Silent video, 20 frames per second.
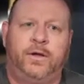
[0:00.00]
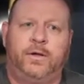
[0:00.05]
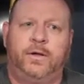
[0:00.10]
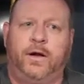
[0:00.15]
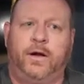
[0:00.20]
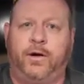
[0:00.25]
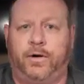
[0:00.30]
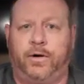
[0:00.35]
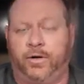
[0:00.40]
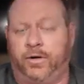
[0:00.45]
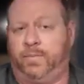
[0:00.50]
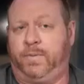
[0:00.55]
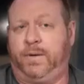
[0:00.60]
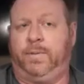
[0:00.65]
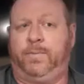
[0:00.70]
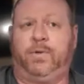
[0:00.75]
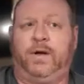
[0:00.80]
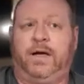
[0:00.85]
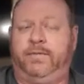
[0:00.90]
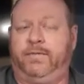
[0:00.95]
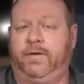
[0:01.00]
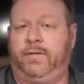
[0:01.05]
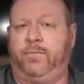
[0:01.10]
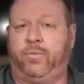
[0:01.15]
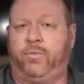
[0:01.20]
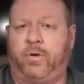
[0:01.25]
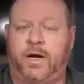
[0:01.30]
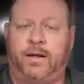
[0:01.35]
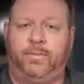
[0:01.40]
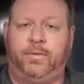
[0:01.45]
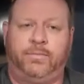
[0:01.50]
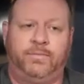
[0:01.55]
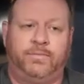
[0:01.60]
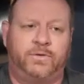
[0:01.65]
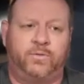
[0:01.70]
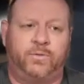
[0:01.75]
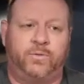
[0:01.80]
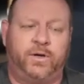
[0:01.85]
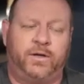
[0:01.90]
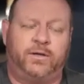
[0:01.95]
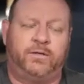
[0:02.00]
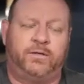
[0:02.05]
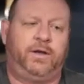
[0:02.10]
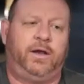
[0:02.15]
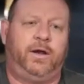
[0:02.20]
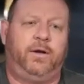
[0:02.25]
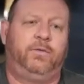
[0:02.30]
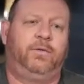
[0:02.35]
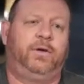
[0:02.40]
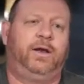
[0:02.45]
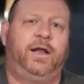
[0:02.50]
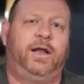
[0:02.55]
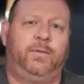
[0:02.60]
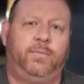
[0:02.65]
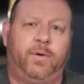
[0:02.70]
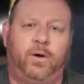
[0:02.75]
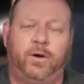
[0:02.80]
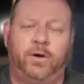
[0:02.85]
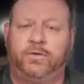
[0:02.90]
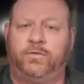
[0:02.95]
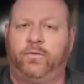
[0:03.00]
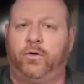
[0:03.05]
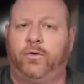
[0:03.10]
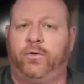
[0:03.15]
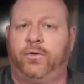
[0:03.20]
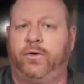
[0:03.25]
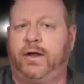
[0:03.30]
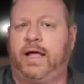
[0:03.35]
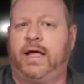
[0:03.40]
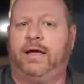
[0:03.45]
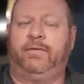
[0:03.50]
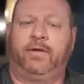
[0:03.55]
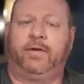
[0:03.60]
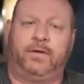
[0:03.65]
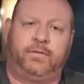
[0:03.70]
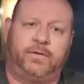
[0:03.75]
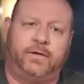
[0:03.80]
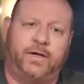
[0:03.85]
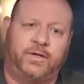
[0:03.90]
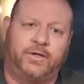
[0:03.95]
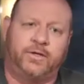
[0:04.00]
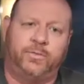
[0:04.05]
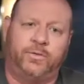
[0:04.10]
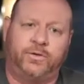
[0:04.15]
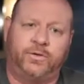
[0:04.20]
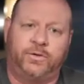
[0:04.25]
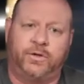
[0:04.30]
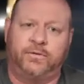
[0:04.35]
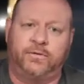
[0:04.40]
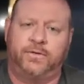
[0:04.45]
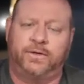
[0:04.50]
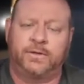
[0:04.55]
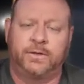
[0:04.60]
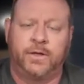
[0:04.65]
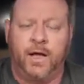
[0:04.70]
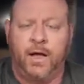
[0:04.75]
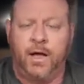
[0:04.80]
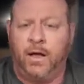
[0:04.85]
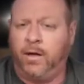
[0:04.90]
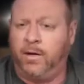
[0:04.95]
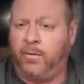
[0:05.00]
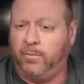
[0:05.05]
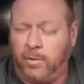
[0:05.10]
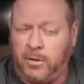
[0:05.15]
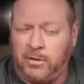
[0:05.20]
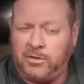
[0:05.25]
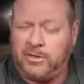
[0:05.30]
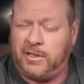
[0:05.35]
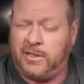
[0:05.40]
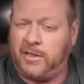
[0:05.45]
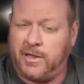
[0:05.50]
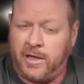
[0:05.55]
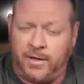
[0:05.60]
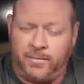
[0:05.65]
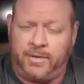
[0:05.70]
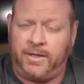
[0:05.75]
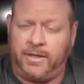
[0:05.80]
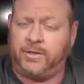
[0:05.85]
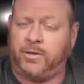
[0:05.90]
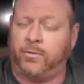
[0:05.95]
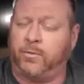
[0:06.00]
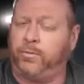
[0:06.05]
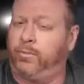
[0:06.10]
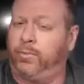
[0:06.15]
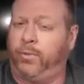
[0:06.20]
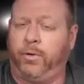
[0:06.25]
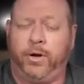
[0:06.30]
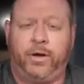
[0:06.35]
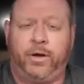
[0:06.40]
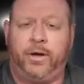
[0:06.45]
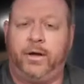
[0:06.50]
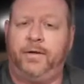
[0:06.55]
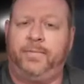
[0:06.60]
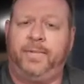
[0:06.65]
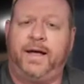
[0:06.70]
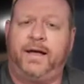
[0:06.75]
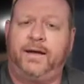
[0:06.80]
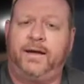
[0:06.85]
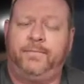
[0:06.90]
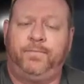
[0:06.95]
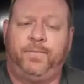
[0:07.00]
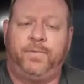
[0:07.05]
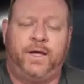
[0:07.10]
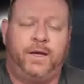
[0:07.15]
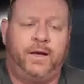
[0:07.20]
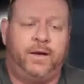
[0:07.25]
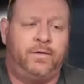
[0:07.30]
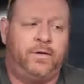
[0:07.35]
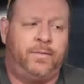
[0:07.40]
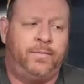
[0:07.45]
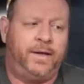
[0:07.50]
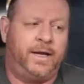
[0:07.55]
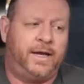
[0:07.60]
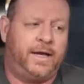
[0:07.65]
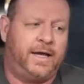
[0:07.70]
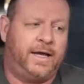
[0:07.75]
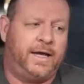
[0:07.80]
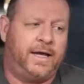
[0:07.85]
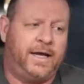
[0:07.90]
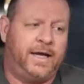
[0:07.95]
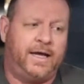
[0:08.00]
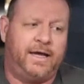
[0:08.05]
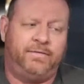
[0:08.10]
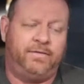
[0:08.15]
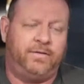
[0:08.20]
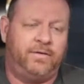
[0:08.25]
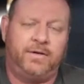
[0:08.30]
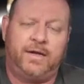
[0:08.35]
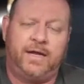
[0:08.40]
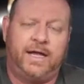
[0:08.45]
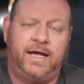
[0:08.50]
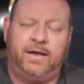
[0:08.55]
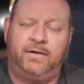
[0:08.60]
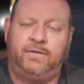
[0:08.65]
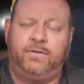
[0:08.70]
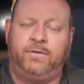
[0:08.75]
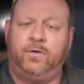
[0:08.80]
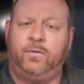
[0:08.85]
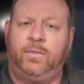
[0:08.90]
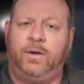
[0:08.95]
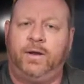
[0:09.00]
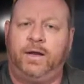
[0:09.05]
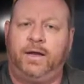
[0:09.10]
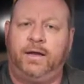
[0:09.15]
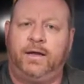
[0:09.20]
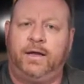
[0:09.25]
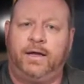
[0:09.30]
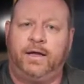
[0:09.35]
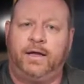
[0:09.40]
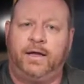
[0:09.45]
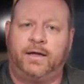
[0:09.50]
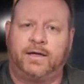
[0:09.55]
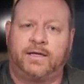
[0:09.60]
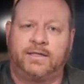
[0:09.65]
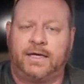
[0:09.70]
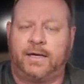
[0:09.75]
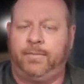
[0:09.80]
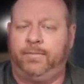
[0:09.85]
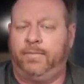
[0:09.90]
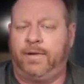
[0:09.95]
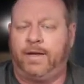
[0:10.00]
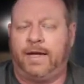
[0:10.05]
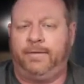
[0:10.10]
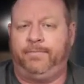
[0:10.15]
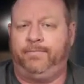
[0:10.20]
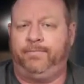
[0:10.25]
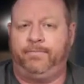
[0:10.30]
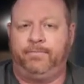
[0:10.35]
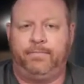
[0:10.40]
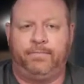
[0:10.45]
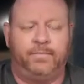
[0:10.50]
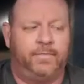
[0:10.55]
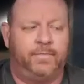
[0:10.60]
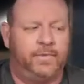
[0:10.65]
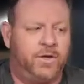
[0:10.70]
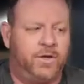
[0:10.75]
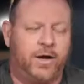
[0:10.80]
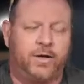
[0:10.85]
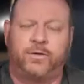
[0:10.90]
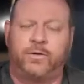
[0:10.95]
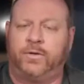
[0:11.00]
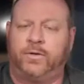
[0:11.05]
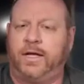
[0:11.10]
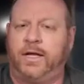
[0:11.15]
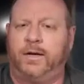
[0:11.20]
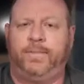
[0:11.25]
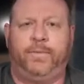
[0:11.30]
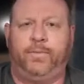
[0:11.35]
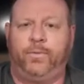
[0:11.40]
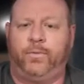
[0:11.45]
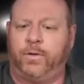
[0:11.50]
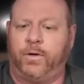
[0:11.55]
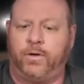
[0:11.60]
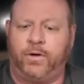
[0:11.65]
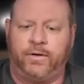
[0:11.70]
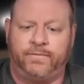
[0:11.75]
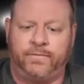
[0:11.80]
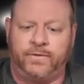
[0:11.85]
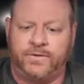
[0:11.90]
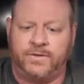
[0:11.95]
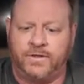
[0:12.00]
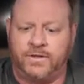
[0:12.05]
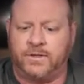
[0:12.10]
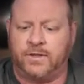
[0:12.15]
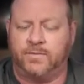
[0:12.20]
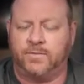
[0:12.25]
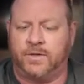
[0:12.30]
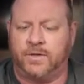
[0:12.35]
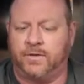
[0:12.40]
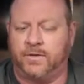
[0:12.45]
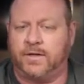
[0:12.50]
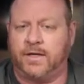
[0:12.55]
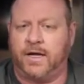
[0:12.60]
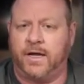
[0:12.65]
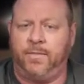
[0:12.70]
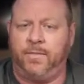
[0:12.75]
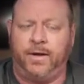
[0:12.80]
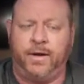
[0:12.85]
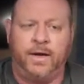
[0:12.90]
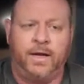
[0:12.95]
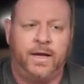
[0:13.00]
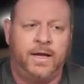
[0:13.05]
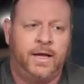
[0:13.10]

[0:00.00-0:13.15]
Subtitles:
Are other people having problems with, getting parts for it or having customer service? Most of the companies are pretty good about it. I mean, I haven't had too many because I talk to a lot of people with all different systems all the time, and